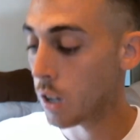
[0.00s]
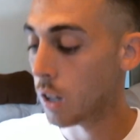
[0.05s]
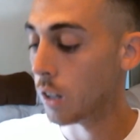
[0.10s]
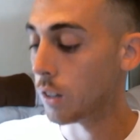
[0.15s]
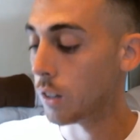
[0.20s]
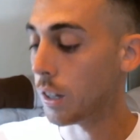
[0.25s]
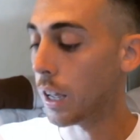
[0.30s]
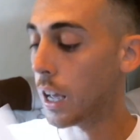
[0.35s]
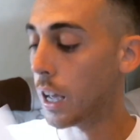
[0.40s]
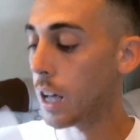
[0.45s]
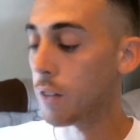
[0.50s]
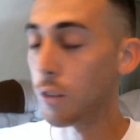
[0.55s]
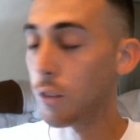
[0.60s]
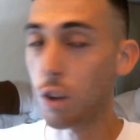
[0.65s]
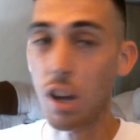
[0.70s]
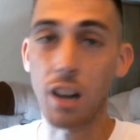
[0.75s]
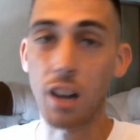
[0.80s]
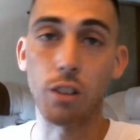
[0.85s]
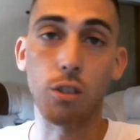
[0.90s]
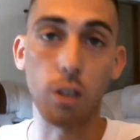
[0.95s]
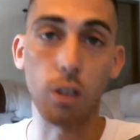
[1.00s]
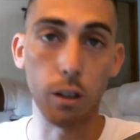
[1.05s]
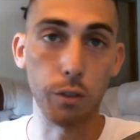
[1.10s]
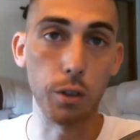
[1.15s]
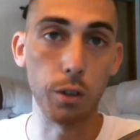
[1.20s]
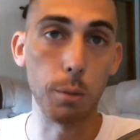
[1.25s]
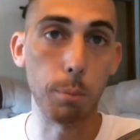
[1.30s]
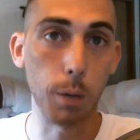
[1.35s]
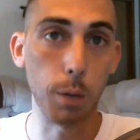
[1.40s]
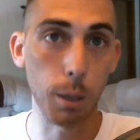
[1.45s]
They have a lot of stuff in
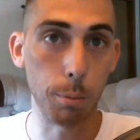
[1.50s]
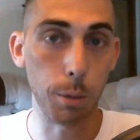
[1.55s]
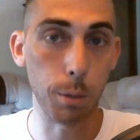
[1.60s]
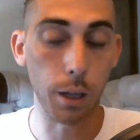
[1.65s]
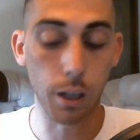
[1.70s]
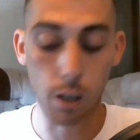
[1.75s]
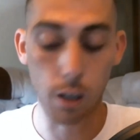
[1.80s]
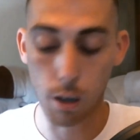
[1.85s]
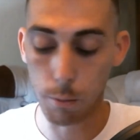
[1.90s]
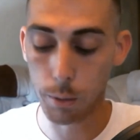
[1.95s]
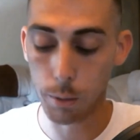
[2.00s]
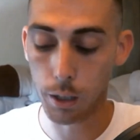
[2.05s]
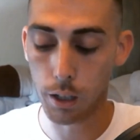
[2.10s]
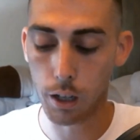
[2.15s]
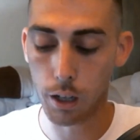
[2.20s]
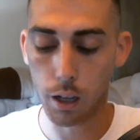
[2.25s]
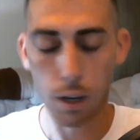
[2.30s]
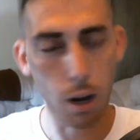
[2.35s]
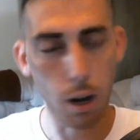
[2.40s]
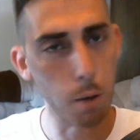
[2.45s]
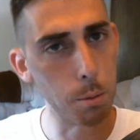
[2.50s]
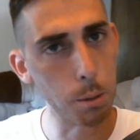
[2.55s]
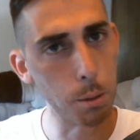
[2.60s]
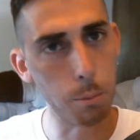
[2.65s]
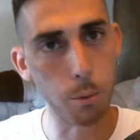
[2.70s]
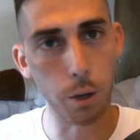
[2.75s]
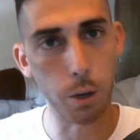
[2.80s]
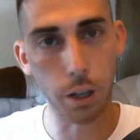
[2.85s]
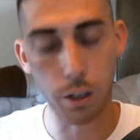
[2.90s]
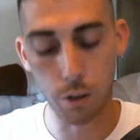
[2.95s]
the pipeline coming, and I'll be
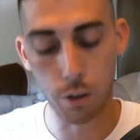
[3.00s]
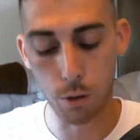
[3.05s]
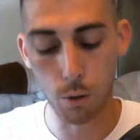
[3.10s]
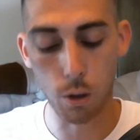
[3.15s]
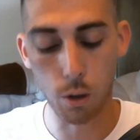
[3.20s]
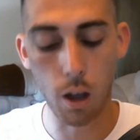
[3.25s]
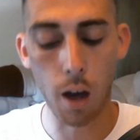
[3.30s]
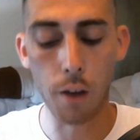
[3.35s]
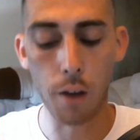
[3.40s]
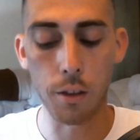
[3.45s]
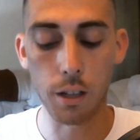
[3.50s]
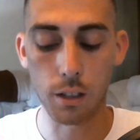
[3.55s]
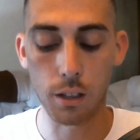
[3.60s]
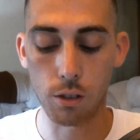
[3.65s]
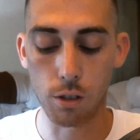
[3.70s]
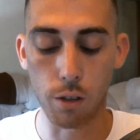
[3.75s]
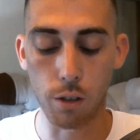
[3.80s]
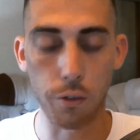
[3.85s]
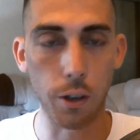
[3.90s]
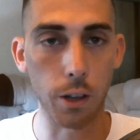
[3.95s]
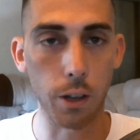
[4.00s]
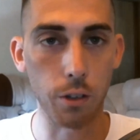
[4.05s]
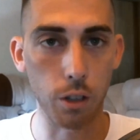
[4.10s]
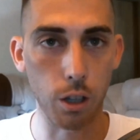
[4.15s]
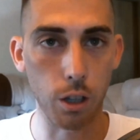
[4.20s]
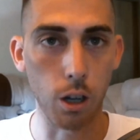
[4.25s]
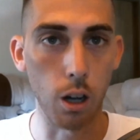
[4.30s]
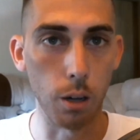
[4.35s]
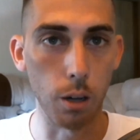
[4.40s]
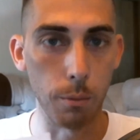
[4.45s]
bringing you a lot of that stuff as it
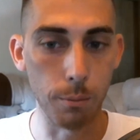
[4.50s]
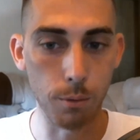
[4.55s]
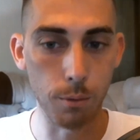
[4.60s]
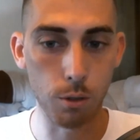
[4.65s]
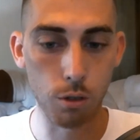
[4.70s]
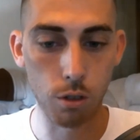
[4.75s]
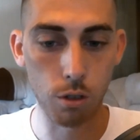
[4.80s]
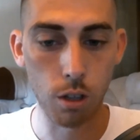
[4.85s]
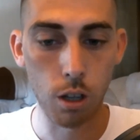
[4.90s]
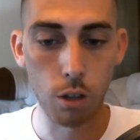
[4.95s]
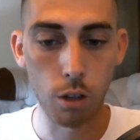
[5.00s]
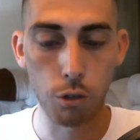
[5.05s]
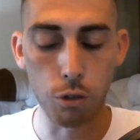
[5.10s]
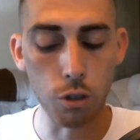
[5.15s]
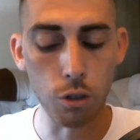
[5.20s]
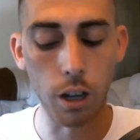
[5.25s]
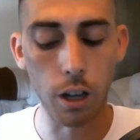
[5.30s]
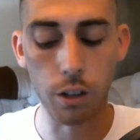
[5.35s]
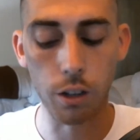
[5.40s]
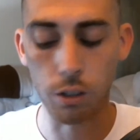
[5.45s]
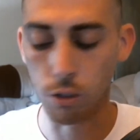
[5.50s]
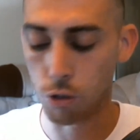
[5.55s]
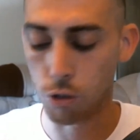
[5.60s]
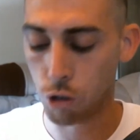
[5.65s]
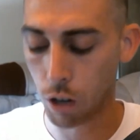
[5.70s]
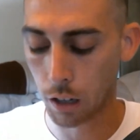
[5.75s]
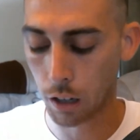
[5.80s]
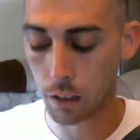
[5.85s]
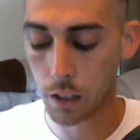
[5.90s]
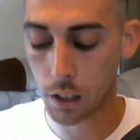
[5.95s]
comes, so you guys can
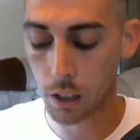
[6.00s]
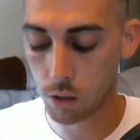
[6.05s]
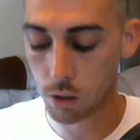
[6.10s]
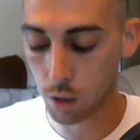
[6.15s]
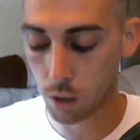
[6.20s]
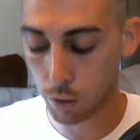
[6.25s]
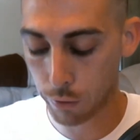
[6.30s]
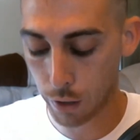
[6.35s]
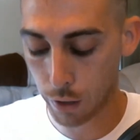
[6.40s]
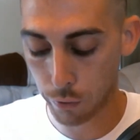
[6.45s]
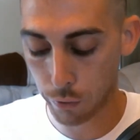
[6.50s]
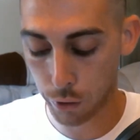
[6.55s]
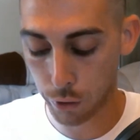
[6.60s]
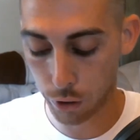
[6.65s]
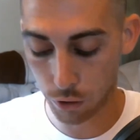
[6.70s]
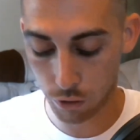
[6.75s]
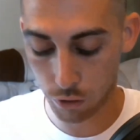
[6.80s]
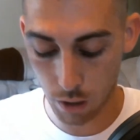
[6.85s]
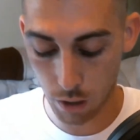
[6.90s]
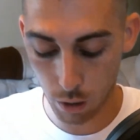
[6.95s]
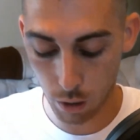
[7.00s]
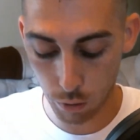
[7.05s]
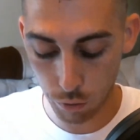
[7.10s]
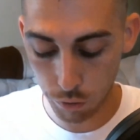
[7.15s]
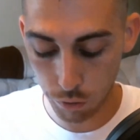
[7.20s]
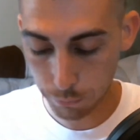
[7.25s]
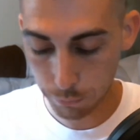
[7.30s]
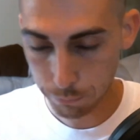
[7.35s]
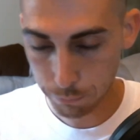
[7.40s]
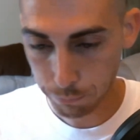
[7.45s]
check that stuff out for
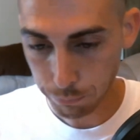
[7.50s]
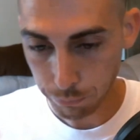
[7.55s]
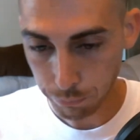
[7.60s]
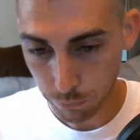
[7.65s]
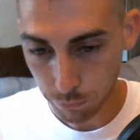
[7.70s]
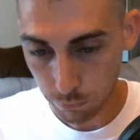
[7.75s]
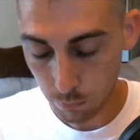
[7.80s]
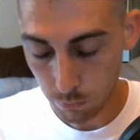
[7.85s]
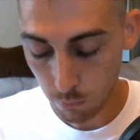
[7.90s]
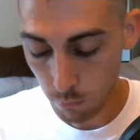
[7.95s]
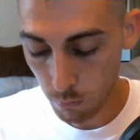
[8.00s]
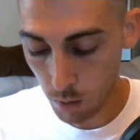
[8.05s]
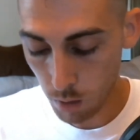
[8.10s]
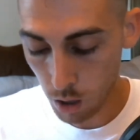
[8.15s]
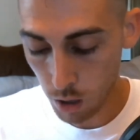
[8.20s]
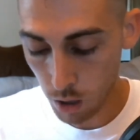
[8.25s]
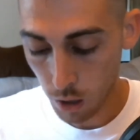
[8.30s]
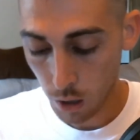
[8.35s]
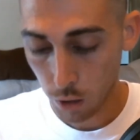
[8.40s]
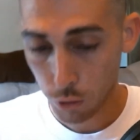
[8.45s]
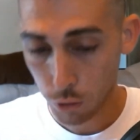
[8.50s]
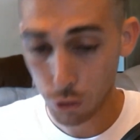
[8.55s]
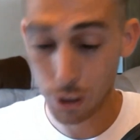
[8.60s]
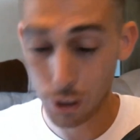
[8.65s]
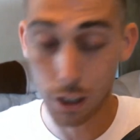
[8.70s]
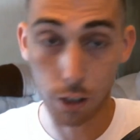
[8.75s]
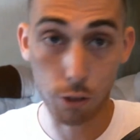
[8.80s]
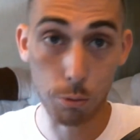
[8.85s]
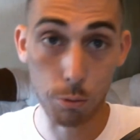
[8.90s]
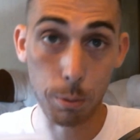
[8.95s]
yourself. So
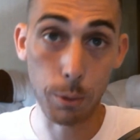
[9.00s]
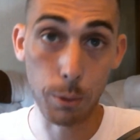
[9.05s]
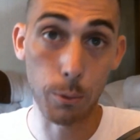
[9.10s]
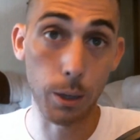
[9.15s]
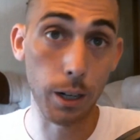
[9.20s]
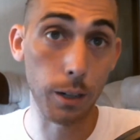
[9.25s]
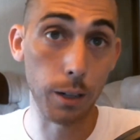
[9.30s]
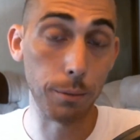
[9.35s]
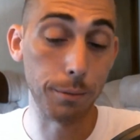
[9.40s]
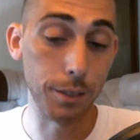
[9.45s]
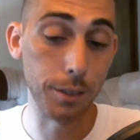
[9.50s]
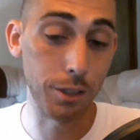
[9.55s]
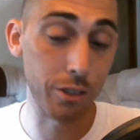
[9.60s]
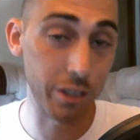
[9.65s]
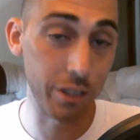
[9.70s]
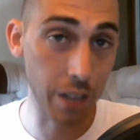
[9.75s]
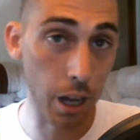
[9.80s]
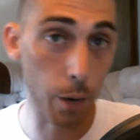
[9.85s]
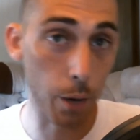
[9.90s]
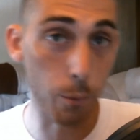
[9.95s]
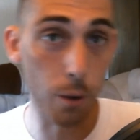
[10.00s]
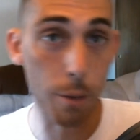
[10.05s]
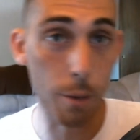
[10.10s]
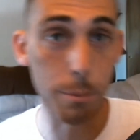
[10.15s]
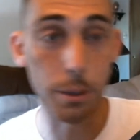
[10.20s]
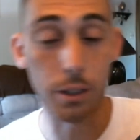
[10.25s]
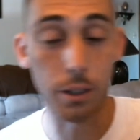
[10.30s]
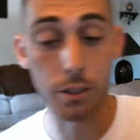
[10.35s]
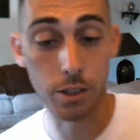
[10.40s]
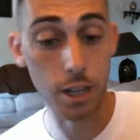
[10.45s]
yes, beware, this is not a
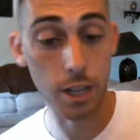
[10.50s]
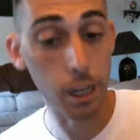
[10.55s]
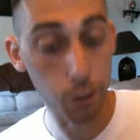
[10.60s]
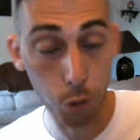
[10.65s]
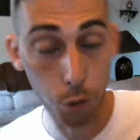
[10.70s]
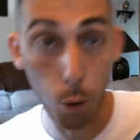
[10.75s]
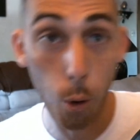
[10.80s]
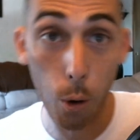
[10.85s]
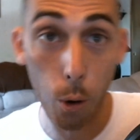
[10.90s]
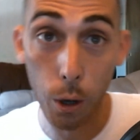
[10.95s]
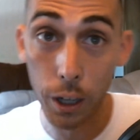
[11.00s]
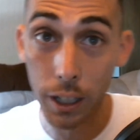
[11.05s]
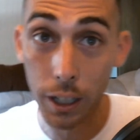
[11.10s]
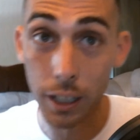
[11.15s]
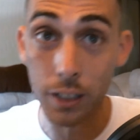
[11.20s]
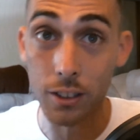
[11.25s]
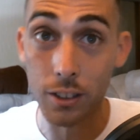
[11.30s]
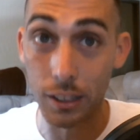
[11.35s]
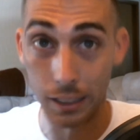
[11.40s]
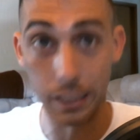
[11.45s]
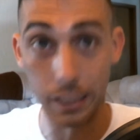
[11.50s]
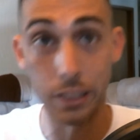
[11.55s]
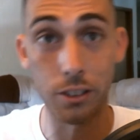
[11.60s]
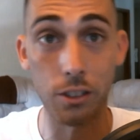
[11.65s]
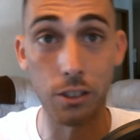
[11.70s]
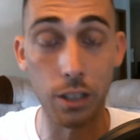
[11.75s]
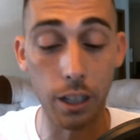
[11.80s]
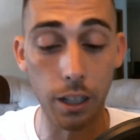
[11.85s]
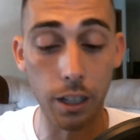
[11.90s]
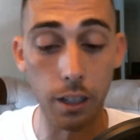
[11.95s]
weapon, it's not a toy, it's an
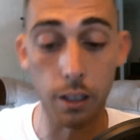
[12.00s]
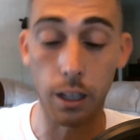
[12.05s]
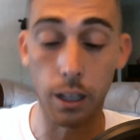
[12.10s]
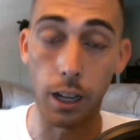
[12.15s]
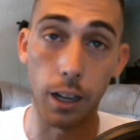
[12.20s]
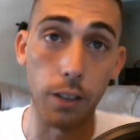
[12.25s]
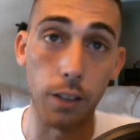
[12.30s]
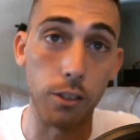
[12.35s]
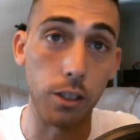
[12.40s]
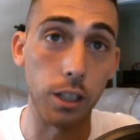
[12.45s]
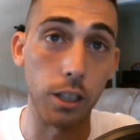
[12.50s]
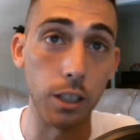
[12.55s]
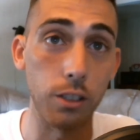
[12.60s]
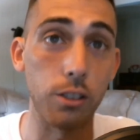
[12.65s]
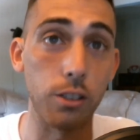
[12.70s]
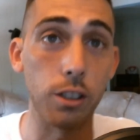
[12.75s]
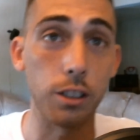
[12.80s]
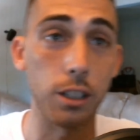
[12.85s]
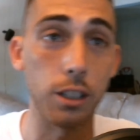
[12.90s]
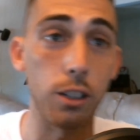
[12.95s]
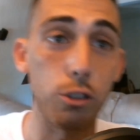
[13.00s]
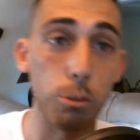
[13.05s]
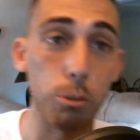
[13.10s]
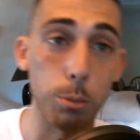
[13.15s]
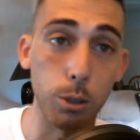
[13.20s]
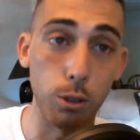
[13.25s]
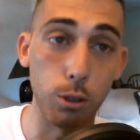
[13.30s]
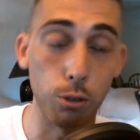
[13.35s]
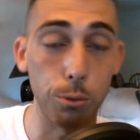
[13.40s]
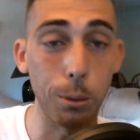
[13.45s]
e-cig, and it's an e-cig that should be
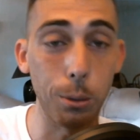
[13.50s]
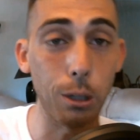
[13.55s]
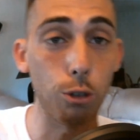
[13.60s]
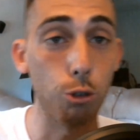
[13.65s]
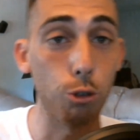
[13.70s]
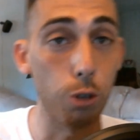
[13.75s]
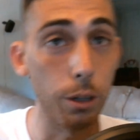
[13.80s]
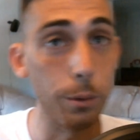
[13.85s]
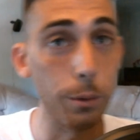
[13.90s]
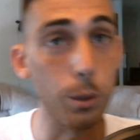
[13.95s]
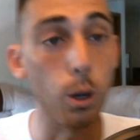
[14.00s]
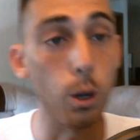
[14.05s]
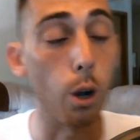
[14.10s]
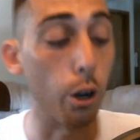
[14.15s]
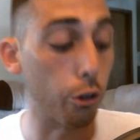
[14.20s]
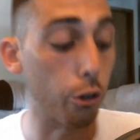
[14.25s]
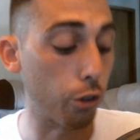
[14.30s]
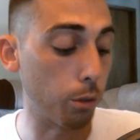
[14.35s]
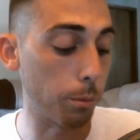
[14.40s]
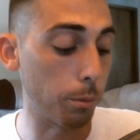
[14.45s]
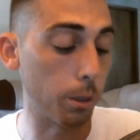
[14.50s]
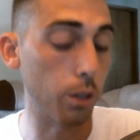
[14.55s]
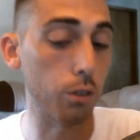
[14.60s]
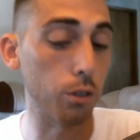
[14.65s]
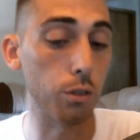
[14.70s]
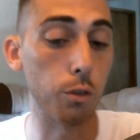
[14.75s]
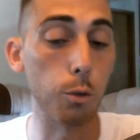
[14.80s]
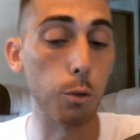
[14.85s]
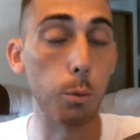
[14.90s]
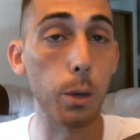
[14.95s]
used with extreme caution because
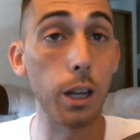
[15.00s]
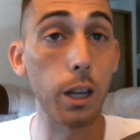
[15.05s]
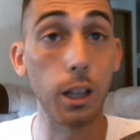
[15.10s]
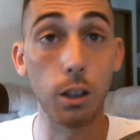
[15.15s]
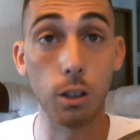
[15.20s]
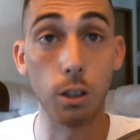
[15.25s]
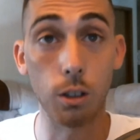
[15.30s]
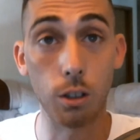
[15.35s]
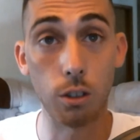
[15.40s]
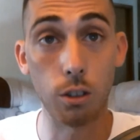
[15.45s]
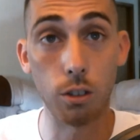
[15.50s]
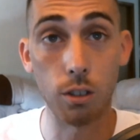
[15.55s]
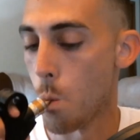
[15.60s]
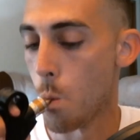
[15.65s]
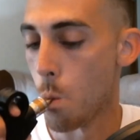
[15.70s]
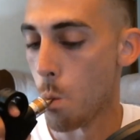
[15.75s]
of the way it looks.